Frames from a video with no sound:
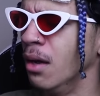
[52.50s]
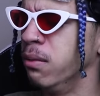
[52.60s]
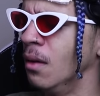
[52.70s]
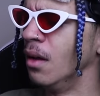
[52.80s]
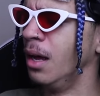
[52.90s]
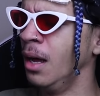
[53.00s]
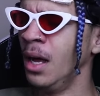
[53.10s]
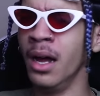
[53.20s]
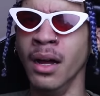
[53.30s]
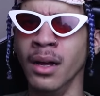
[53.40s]
I
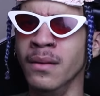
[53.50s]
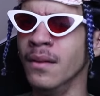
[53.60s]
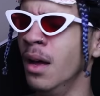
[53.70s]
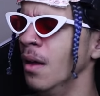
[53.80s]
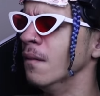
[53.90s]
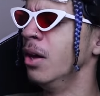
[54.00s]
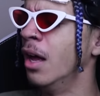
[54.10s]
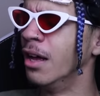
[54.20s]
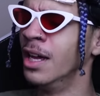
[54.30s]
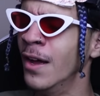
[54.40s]
made this
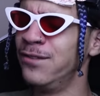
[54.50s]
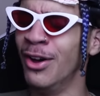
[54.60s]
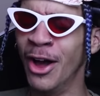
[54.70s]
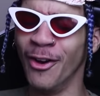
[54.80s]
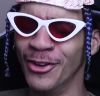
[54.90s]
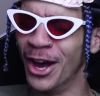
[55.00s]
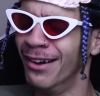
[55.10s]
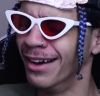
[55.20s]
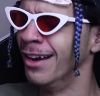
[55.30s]
today, and I